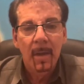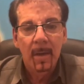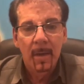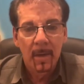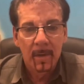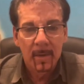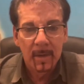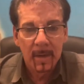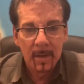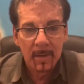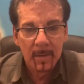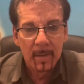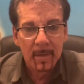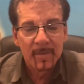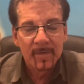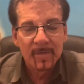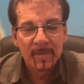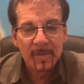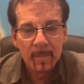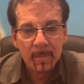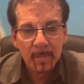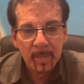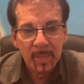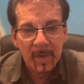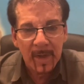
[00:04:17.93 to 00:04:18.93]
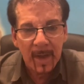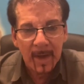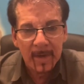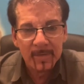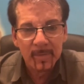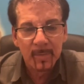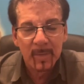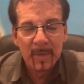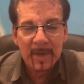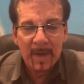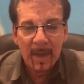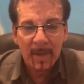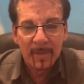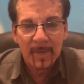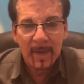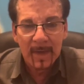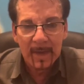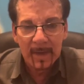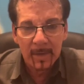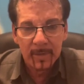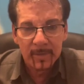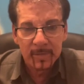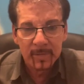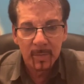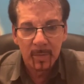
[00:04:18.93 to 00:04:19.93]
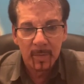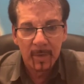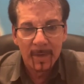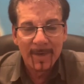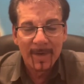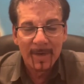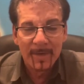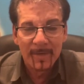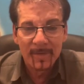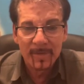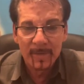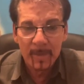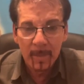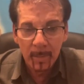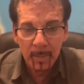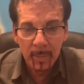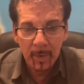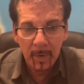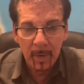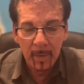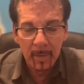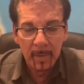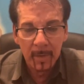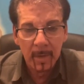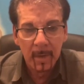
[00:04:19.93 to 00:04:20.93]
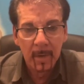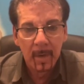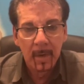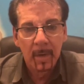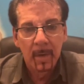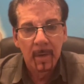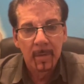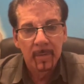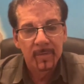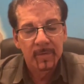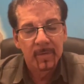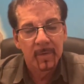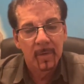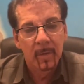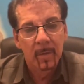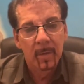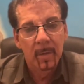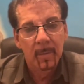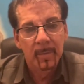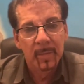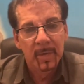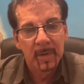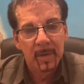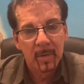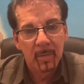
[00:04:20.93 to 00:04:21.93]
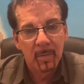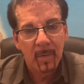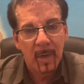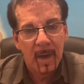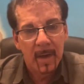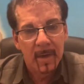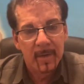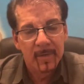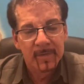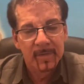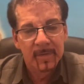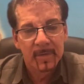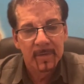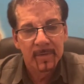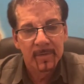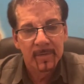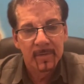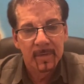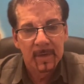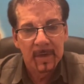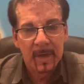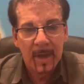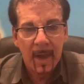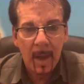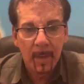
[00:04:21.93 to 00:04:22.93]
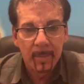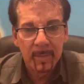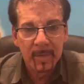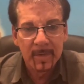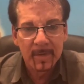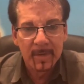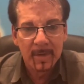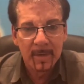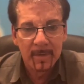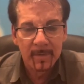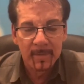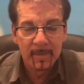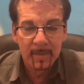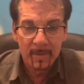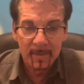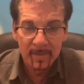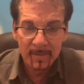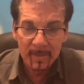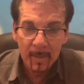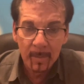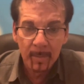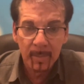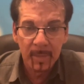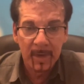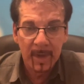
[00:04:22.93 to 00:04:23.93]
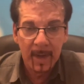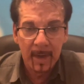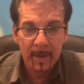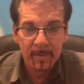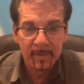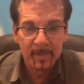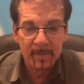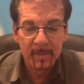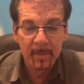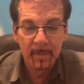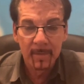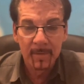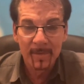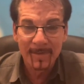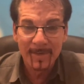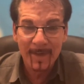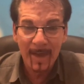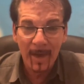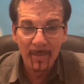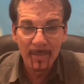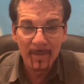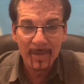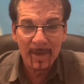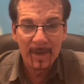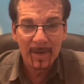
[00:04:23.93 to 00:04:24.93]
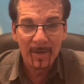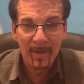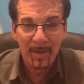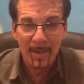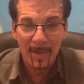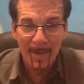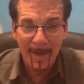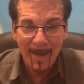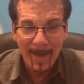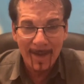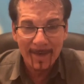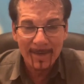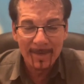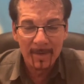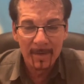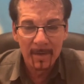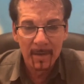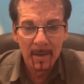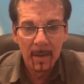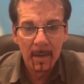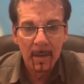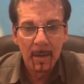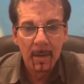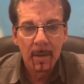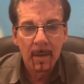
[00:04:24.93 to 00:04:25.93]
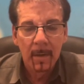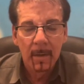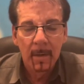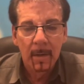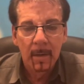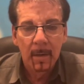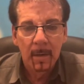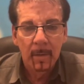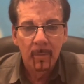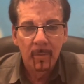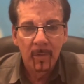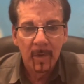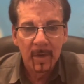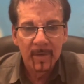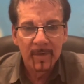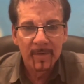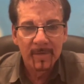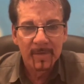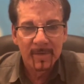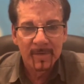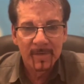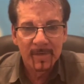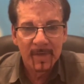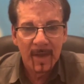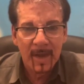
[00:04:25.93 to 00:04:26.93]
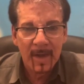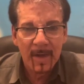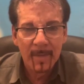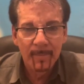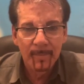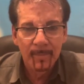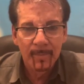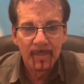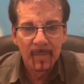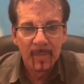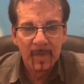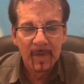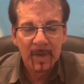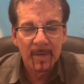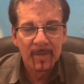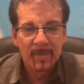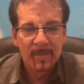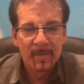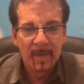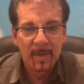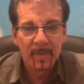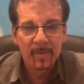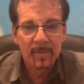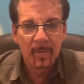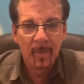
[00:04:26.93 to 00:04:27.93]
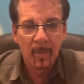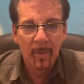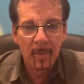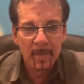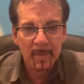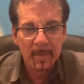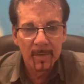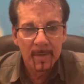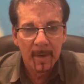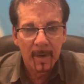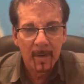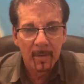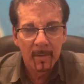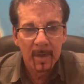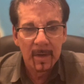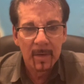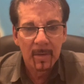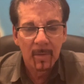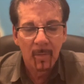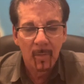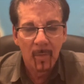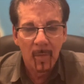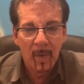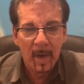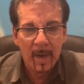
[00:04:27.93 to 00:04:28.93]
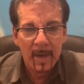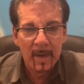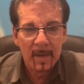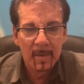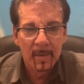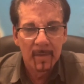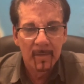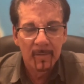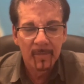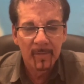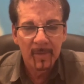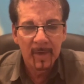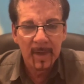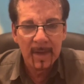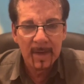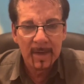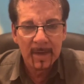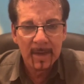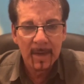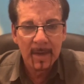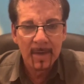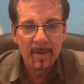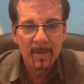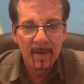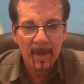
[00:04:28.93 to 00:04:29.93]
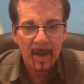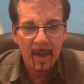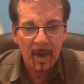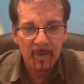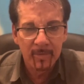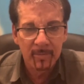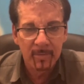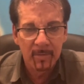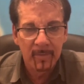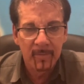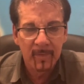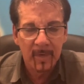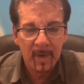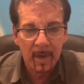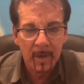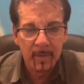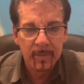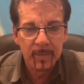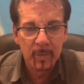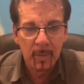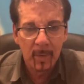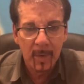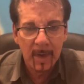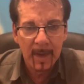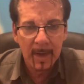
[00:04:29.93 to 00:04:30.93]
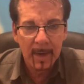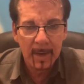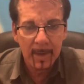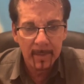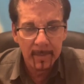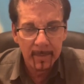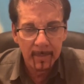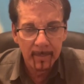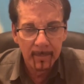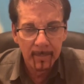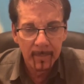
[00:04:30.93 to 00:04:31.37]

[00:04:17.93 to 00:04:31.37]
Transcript: Okay, simplex, we get the English word simple. So pityriasis capitis simplex. Sounds like a lot. What does it say? It says ordinary, white, flaky dandruff on your head.